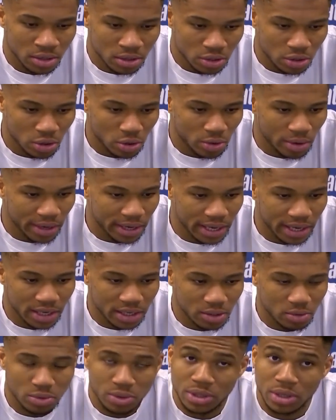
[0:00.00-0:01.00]
Joe
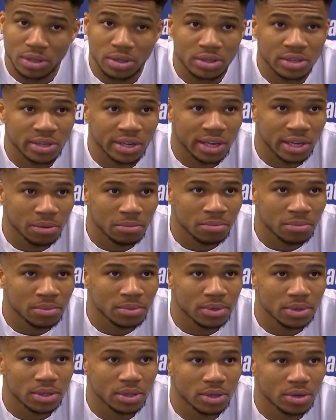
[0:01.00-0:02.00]
Harris was still the same,
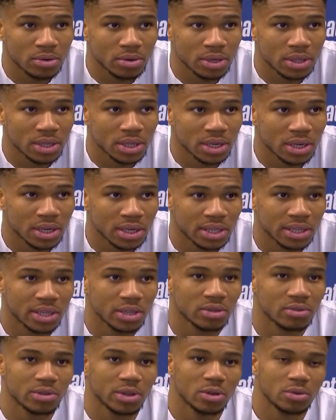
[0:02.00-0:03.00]
you know. And uh, at the
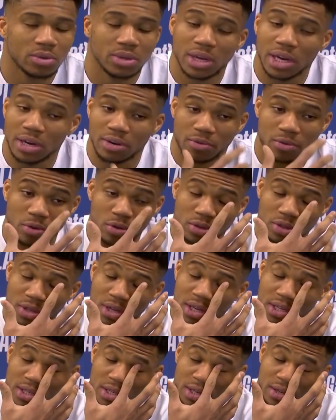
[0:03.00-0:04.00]
end of the day, we got to focus on
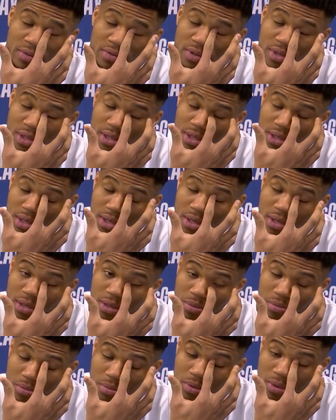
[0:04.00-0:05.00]
ourselves and uh,